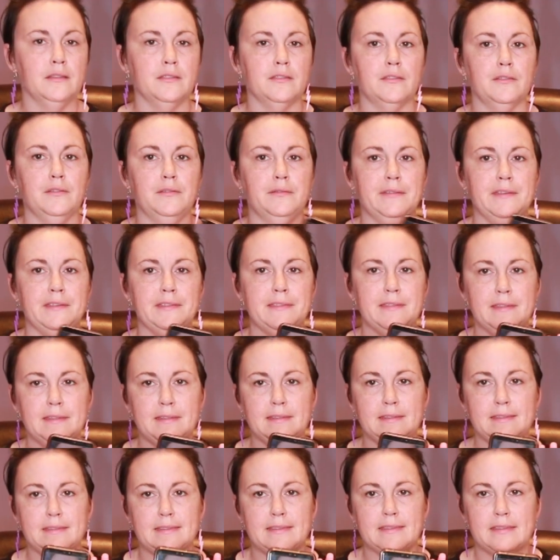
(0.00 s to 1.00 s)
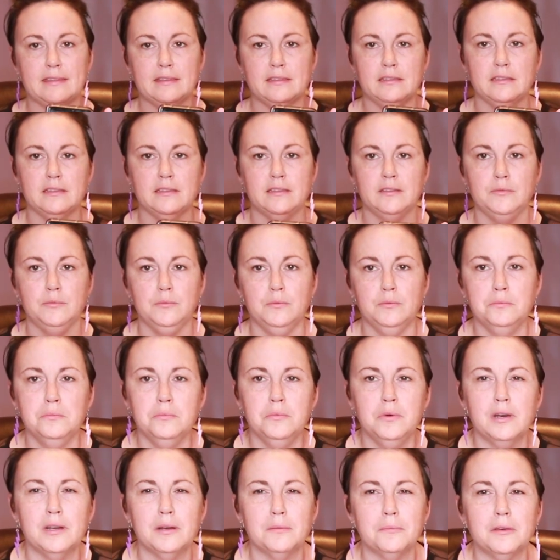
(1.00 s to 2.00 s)
So this is
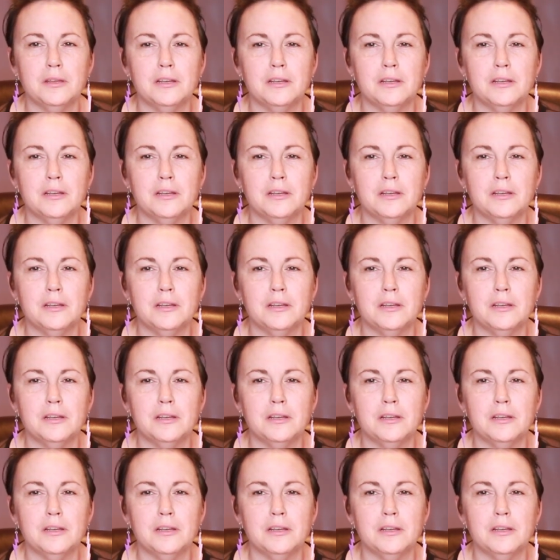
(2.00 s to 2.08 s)
what I'm